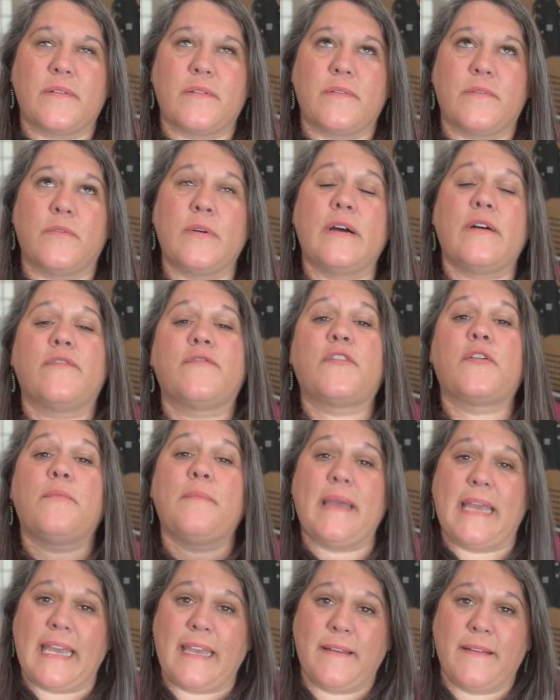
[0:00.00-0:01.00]
well, for
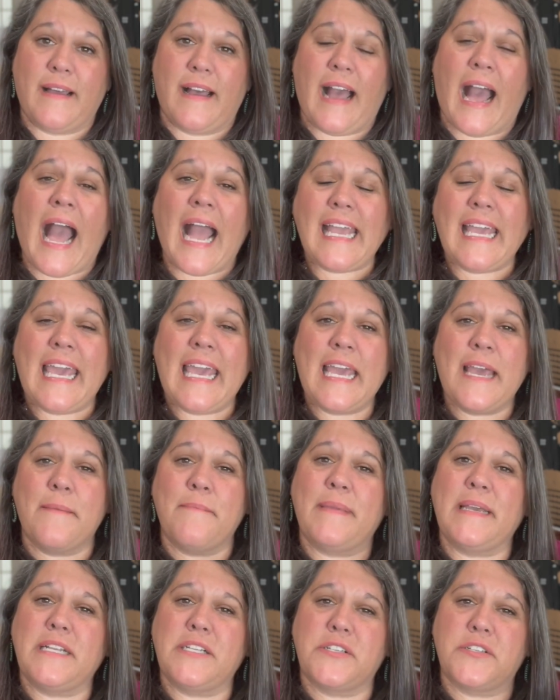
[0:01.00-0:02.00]
me, I
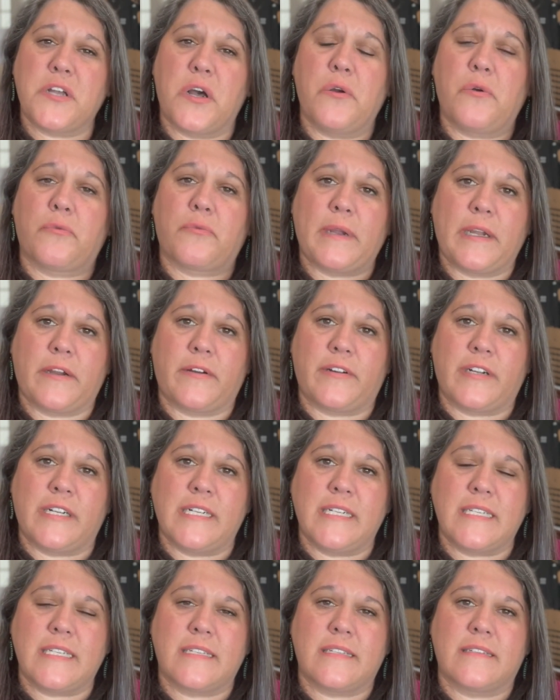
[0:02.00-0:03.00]
can't be so
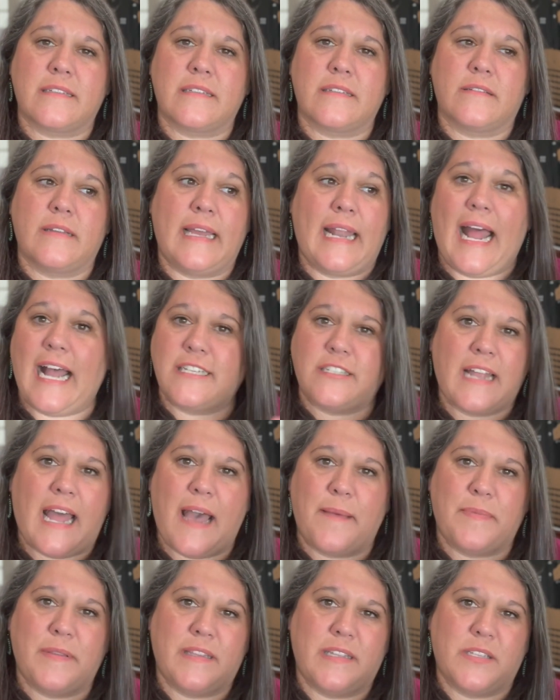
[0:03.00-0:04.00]
rigorous. It has to
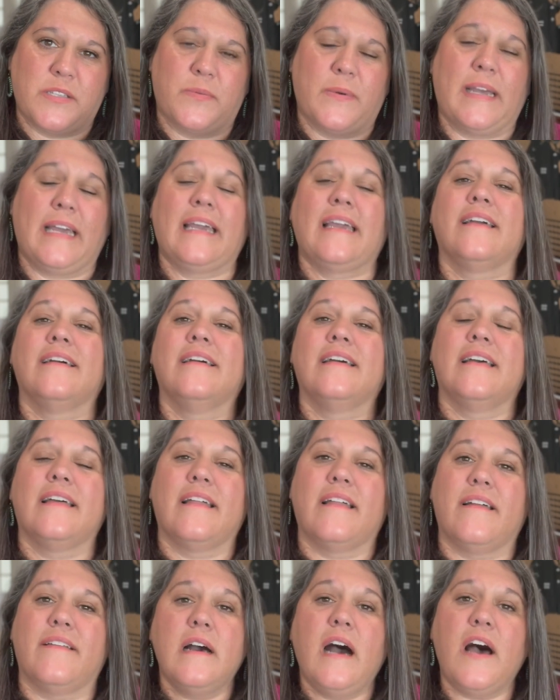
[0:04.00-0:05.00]
happen this way.
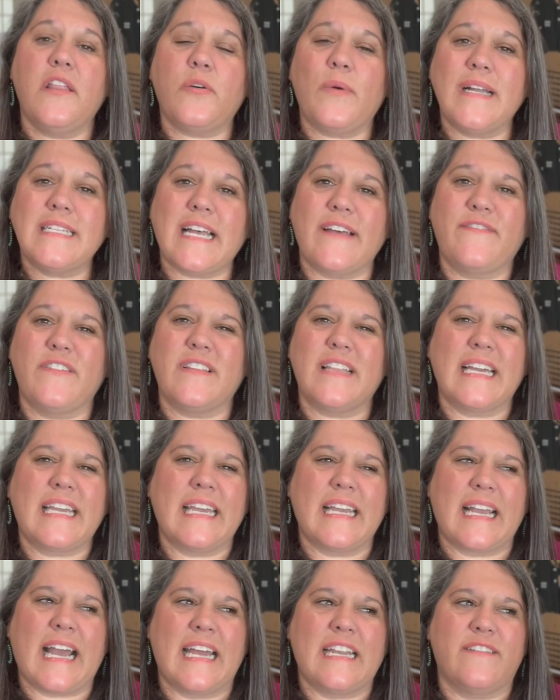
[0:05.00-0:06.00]
Otherwise, I feel
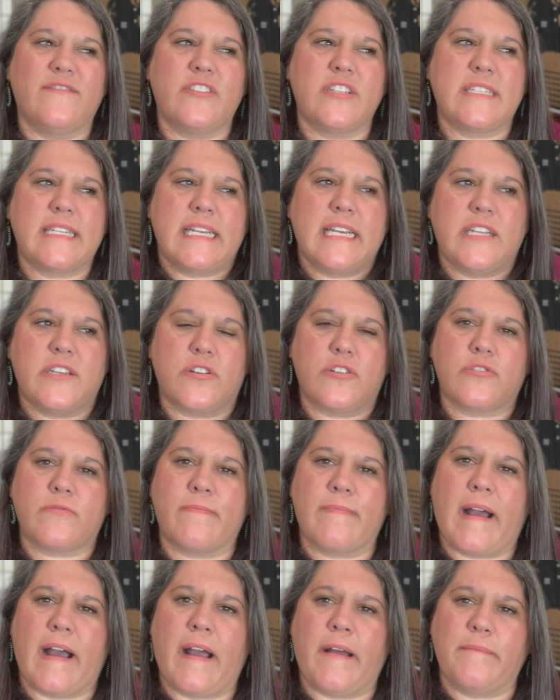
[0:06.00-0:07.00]
like it kind of just hinders
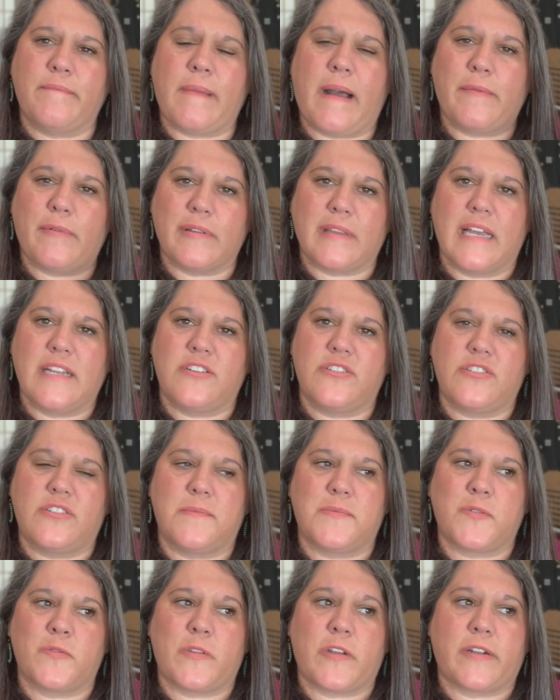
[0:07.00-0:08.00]
my
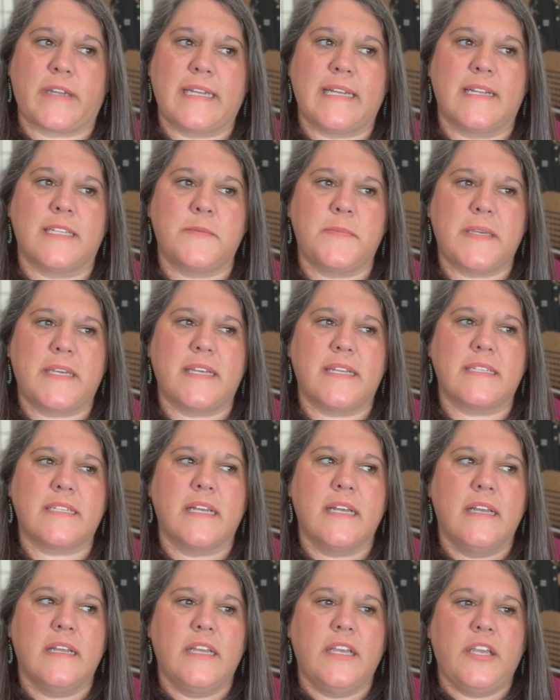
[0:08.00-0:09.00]
relationships with our kids because,
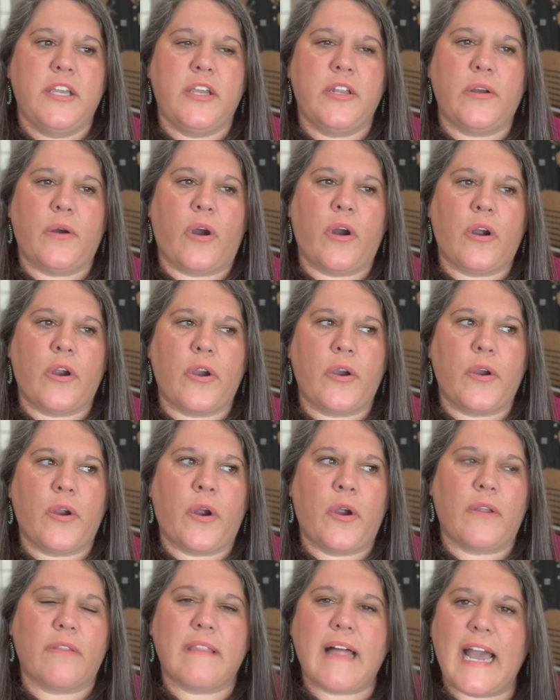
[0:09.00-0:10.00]

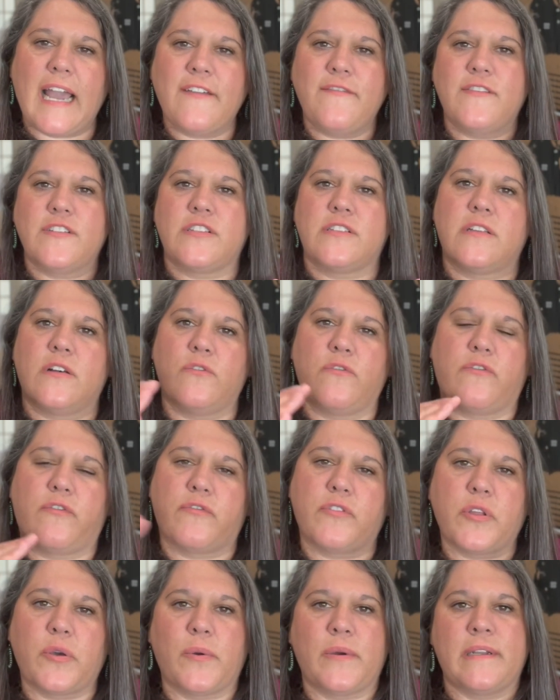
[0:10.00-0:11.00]
our life is so
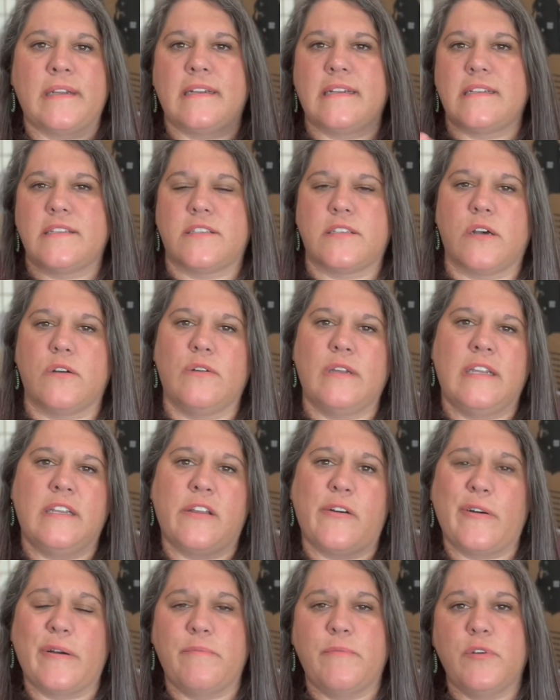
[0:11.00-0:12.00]
fluid and it's so,
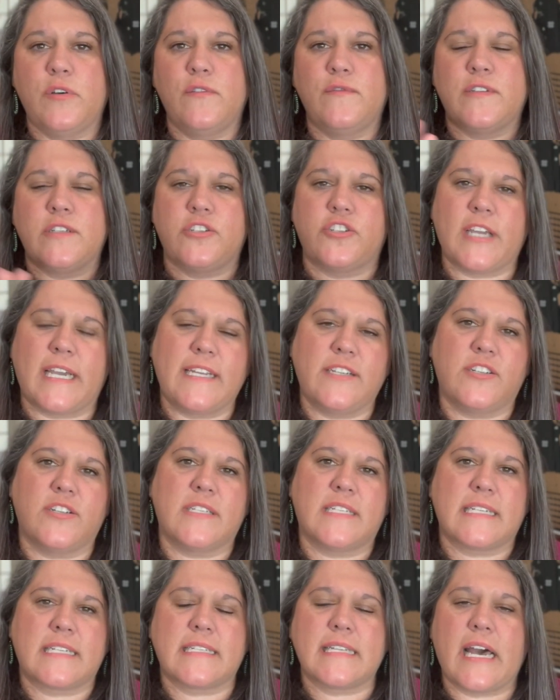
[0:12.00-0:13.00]
it moves and
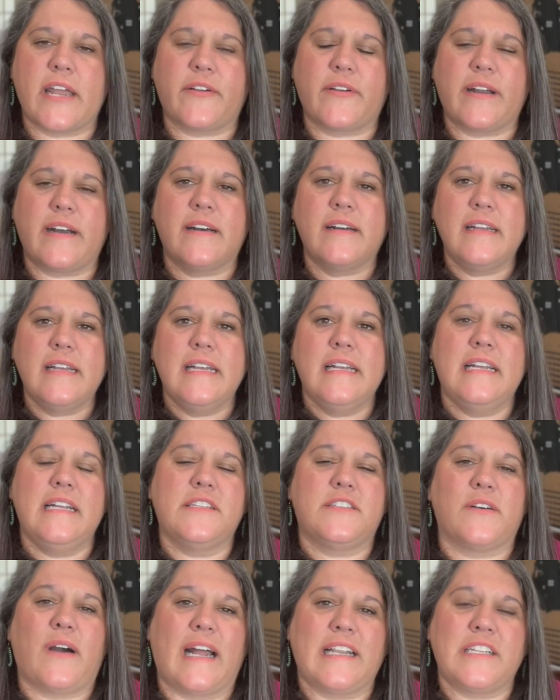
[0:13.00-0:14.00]
changes, etc.
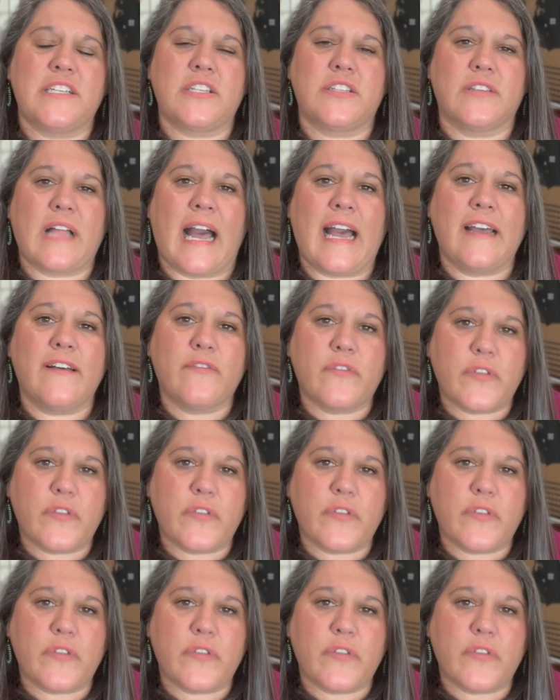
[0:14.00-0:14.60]
And so I have